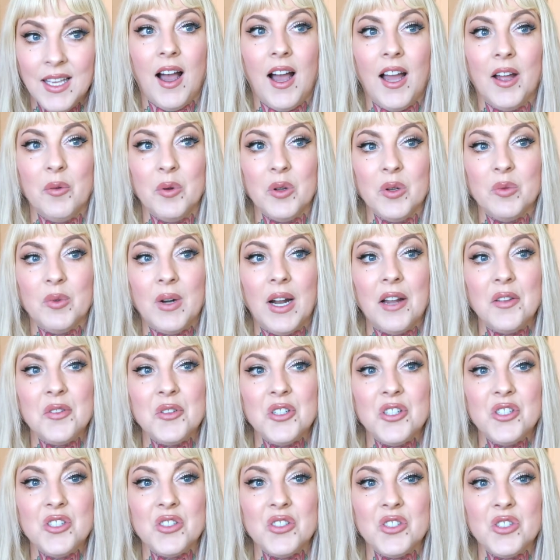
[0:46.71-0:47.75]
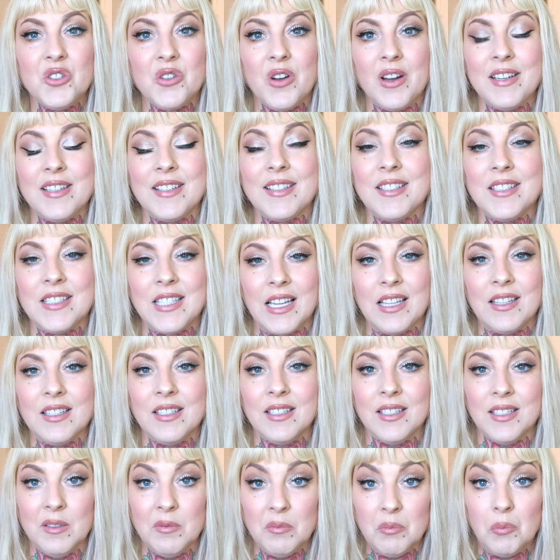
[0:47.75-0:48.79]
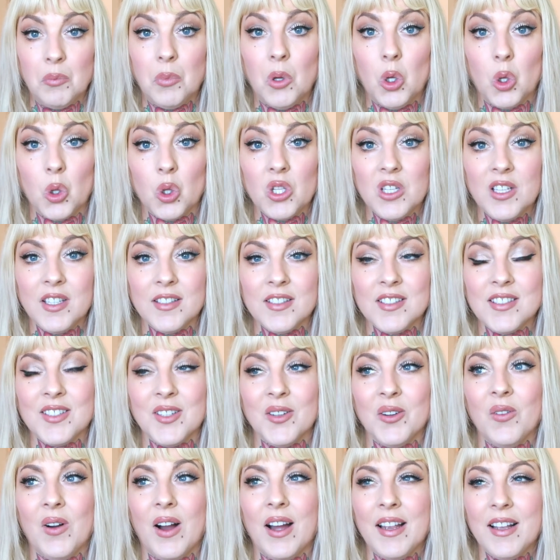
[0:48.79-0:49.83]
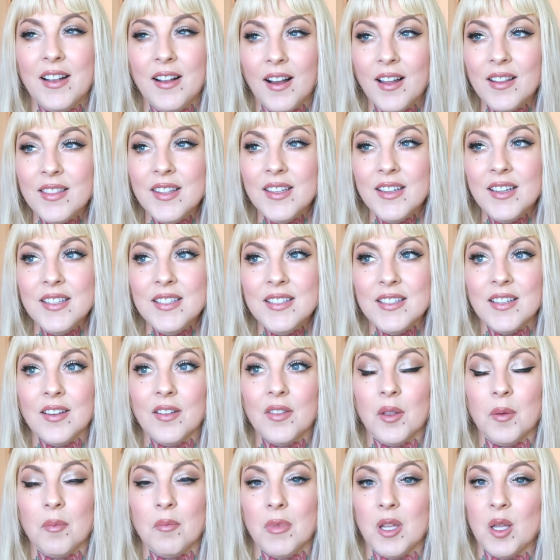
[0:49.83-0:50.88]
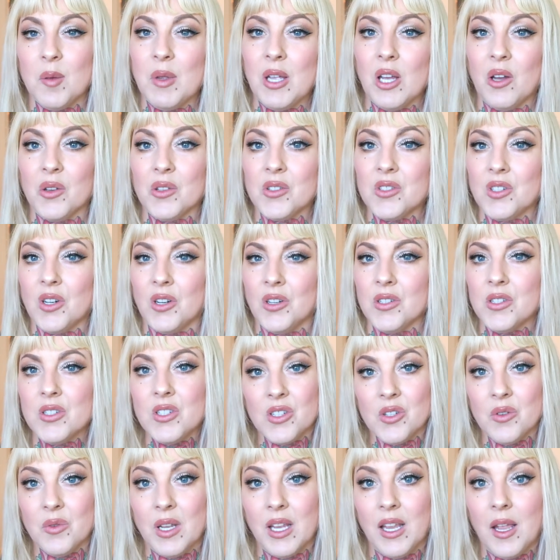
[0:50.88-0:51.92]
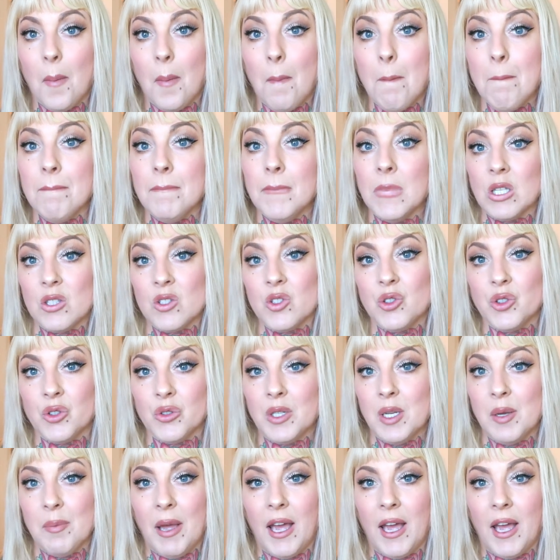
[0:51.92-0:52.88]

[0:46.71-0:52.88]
I would rather just try to sell it in bulk. So I got the idea that maybe I'll start doing mystery